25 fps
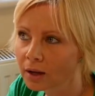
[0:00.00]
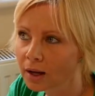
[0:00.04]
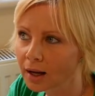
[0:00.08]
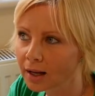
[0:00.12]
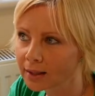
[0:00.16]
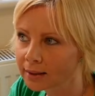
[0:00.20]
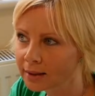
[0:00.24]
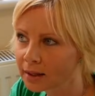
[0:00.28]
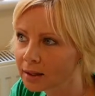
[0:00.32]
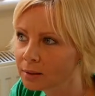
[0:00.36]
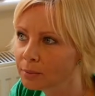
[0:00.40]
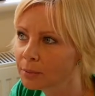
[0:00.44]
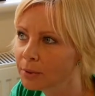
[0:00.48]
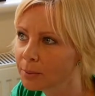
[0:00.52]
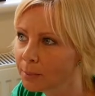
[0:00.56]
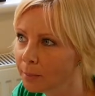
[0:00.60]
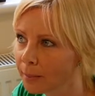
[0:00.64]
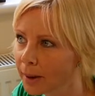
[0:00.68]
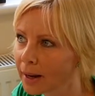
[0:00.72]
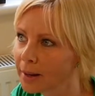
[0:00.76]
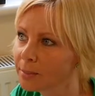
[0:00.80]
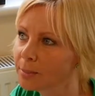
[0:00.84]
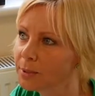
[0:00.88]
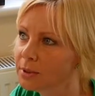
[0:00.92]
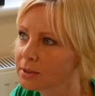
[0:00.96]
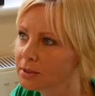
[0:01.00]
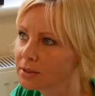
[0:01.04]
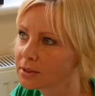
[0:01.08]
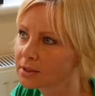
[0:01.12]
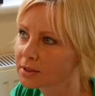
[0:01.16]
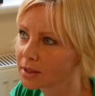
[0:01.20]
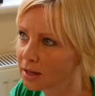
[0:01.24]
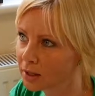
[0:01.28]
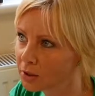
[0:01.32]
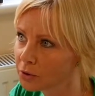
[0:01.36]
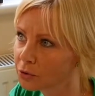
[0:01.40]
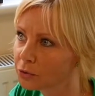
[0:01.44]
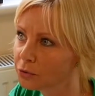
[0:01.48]
and then there might be this
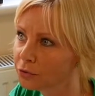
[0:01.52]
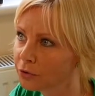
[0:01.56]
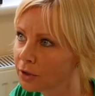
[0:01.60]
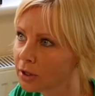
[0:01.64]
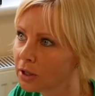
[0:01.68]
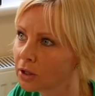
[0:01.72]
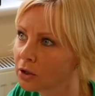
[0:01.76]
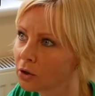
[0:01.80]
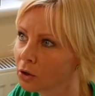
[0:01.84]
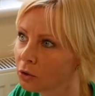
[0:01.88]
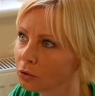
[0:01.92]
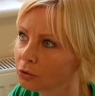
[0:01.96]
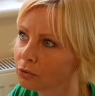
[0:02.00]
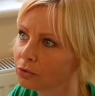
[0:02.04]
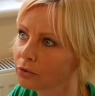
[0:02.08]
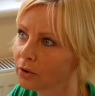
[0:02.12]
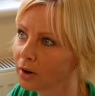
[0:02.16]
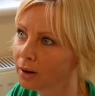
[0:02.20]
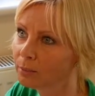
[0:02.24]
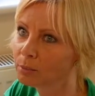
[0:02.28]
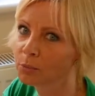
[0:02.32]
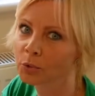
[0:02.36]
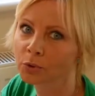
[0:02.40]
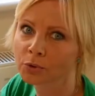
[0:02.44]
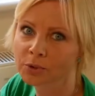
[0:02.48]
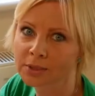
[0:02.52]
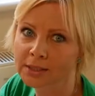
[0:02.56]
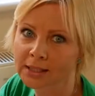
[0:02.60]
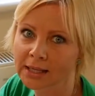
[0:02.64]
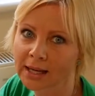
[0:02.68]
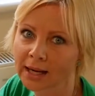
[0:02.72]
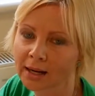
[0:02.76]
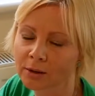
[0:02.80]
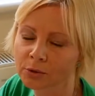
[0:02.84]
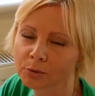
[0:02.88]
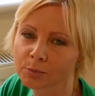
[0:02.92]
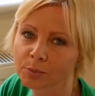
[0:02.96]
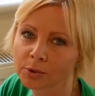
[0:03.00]
kind of feeling of I'm losing
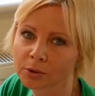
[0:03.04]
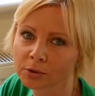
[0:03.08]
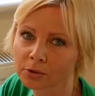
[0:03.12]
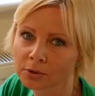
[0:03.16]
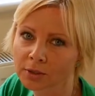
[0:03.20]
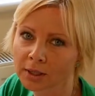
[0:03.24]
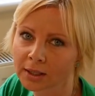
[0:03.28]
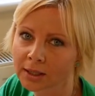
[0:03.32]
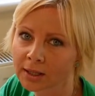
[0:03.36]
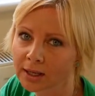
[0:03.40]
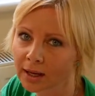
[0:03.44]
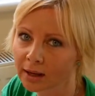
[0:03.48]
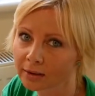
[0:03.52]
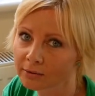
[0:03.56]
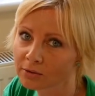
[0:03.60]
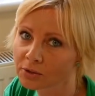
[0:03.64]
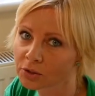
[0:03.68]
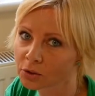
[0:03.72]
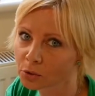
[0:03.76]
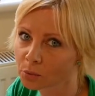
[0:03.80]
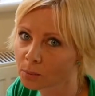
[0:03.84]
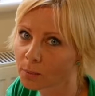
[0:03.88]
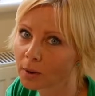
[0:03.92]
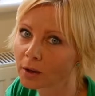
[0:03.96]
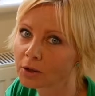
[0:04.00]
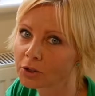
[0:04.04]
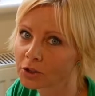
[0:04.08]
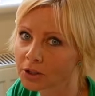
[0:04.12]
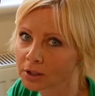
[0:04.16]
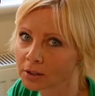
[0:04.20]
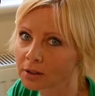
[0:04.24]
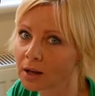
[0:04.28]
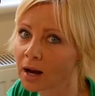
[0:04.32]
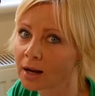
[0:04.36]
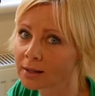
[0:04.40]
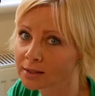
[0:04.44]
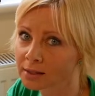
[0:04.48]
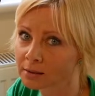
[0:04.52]
out because I gave so much
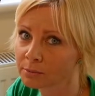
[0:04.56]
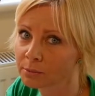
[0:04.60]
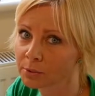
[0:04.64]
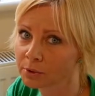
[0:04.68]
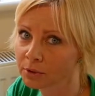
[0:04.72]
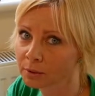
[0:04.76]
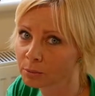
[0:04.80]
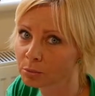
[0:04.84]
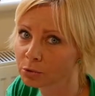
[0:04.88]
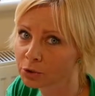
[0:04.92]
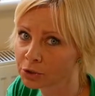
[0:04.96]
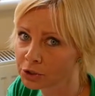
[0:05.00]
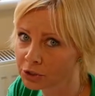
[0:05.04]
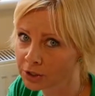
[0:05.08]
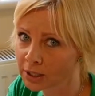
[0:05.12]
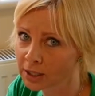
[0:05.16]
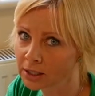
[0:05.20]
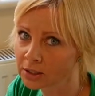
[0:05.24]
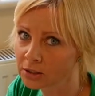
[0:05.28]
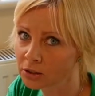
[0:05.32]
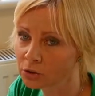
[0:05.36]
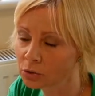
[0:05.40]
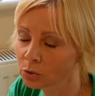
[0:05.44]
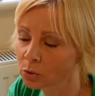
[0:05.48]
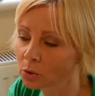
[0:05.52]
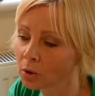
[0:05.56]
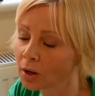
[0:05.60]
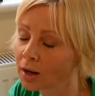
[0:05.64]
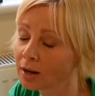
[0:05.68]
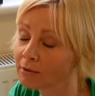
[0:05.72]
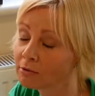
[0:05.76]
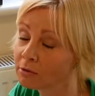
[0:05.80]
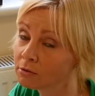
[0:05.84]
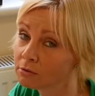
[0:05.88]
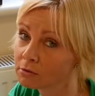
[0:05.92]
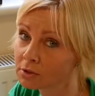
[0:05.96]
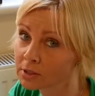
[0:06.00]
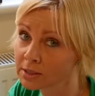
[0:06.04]
and it hasn't been appreciated or I
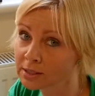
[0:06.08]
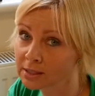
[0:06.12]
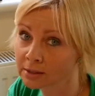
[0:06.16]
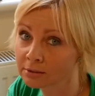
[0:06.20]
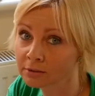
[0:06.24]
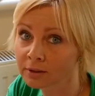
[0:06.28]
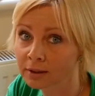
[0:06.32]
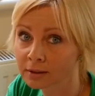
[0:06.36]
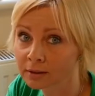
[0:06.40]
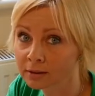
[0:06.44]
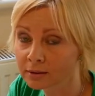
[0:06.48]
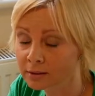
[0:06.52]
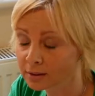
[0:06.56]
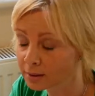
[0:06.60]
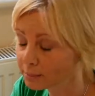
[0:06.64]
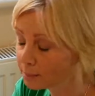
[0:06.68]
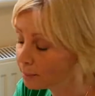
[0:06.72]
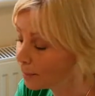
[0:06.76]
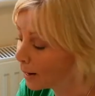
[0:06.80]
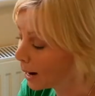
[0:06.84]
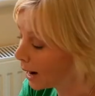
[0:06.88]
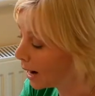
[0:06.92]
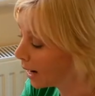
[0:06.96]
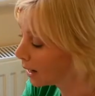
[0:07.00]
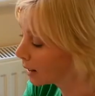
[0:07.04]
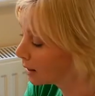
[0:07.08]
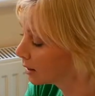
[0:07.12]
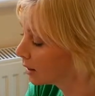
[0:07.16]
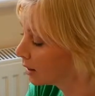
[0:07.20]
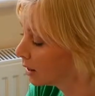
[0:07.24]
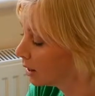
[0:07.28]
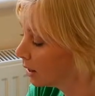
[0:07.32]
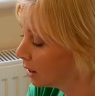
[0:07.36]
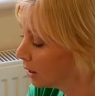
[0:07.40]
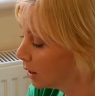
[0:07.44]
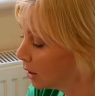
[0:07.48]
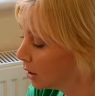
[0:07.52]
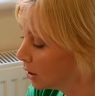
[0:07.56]
haven't received anything back.
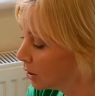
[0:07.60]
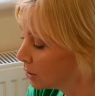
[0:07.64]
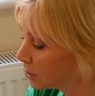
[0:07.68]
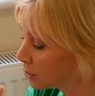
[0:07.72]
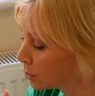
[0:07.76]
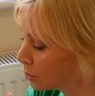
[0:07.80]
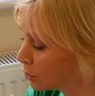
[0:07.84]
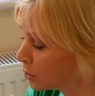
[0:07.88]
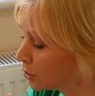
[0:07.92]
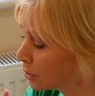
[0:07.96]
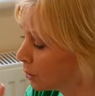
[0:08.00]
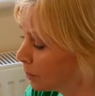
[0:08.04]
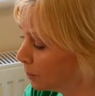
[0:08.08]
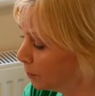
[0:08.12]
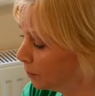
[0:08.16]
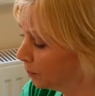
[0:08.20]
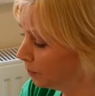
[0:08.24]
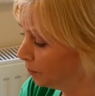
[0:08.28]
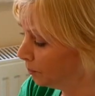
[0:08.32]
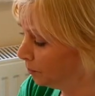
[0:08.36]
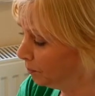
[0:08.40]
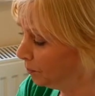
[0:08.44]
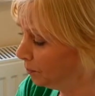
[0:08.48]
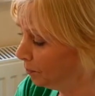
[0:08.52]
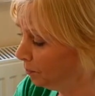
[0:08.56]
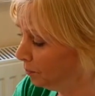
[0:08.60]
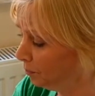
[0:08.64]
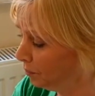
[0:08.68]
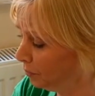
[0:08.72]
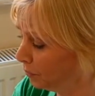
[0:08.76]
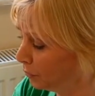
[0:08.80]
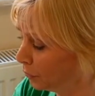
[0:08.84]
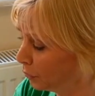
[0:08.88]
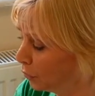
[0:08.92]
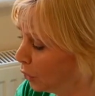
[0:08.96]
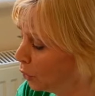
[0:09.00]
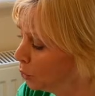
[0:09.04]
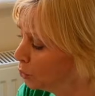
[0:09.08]
So it's
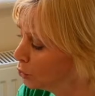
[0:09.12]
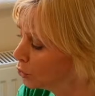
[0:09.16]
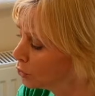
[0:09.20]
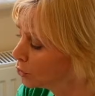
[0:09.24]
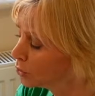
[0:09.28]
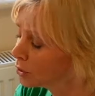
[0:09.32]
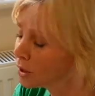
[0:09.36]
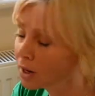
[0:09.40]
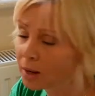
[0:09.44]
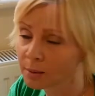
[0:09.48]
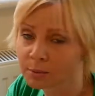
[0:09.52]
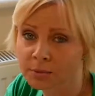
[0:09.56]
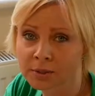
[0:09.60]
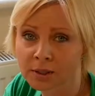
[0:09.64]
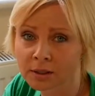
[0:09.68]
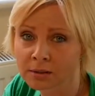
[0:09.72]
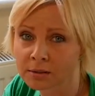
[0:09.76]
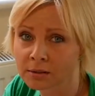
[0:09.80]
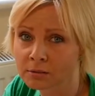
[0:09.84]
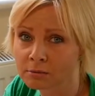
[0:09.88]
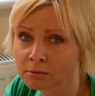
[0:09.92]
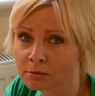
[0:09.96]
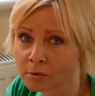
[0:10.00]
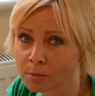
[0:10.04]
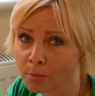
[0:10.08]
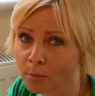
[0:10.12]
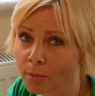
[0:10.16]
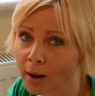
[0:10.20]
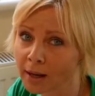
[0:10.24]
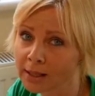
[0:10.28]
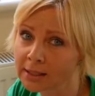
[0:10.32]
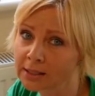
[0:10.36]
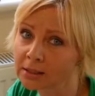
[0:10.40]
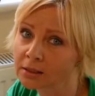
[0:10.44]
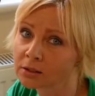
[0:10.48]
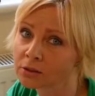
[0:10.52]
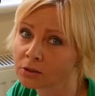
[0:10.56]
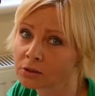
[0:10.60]
those two comes as a
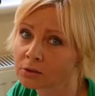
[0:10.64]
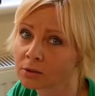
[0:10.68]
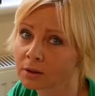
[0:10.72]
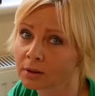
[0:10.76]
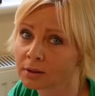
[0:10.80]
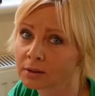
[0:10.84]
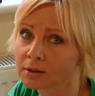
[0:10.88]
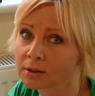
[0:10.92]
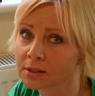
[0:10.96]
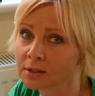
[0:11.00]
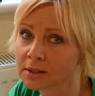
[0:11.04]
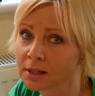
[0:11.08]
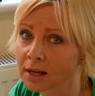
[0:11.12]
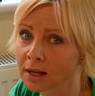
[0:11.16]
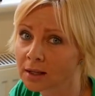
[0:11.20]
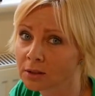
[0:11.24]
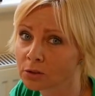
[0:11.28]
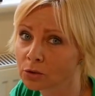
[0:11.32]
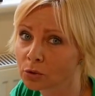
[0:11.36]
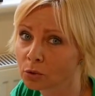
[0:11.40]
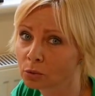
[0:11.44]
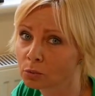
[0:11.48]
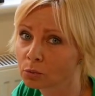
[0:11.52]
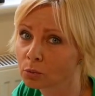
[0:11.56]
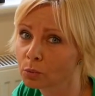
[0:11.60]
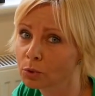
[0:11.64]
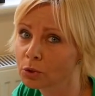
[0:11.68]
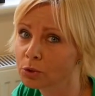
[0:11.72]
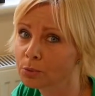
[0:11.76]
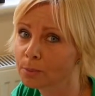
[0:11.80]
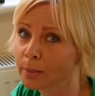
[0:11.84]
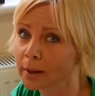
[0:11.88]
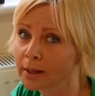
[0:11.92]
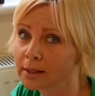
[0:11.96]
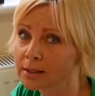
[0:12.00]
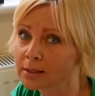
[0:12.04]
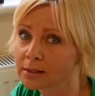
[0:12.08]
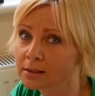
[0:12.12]
reminder to understand on which
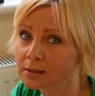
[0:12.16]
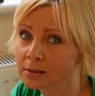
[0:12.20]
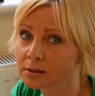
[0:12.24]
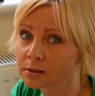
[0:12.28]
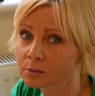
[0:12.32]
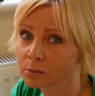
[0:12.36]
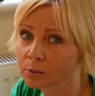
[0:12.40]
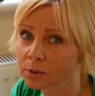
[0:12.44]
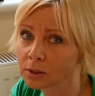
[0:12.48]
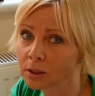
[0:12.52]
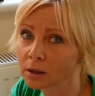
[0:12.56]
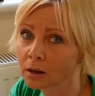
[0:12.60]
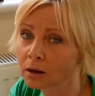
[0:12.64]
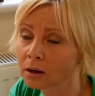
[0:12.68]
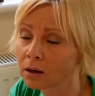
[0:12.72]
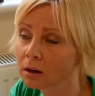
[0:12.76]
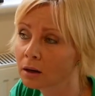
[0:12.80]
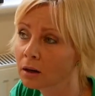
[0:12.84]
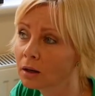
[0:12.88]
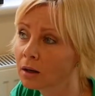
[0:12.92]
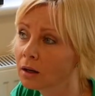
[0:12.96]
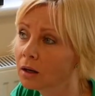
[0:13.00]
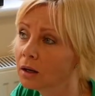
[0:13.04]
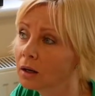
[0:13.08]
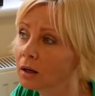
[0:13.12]
basis we are,